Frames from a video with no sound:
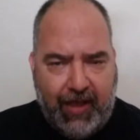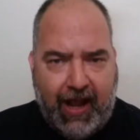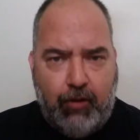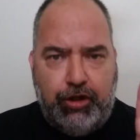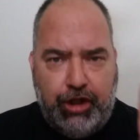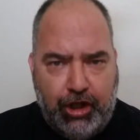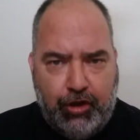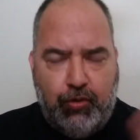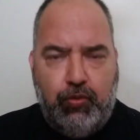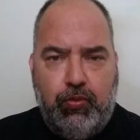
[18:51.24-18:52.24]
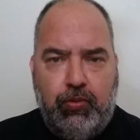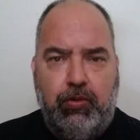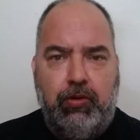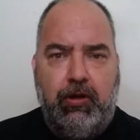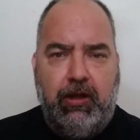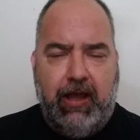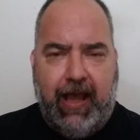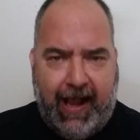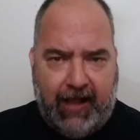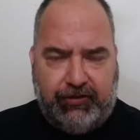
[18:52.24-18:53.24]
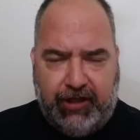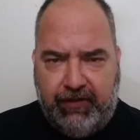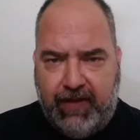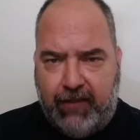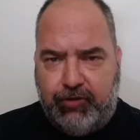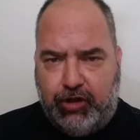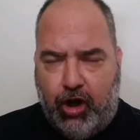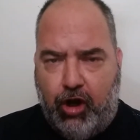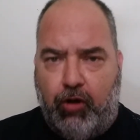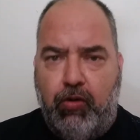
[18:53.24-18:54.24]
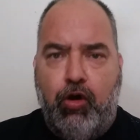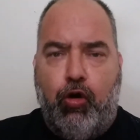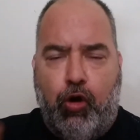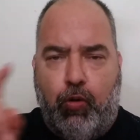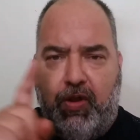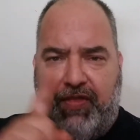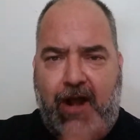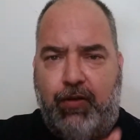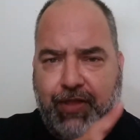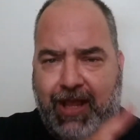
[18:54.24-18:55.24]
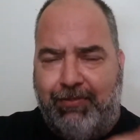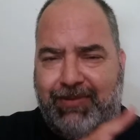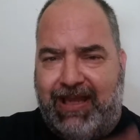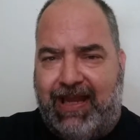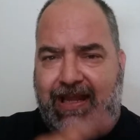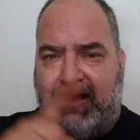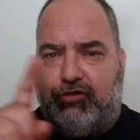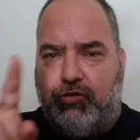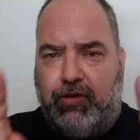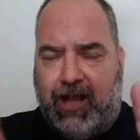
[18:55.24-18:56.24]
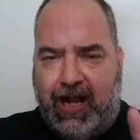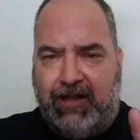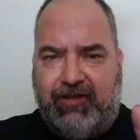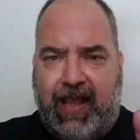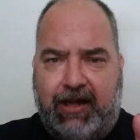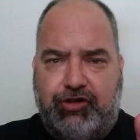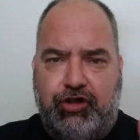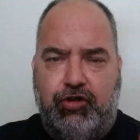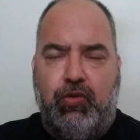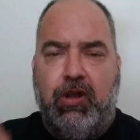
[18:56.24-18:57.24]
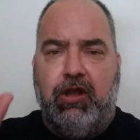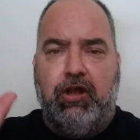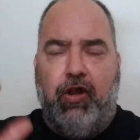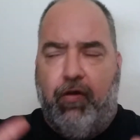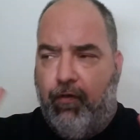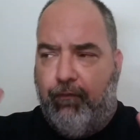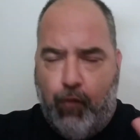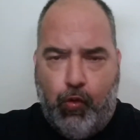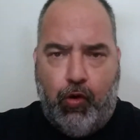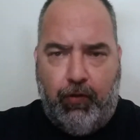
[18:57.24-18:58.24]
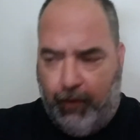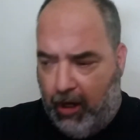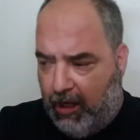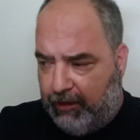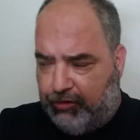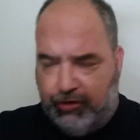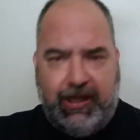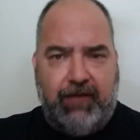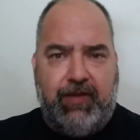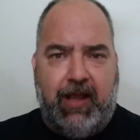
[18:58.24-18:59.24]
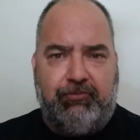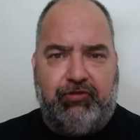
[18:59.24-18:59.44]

you asking them to call, or without them needing to contact you for to give you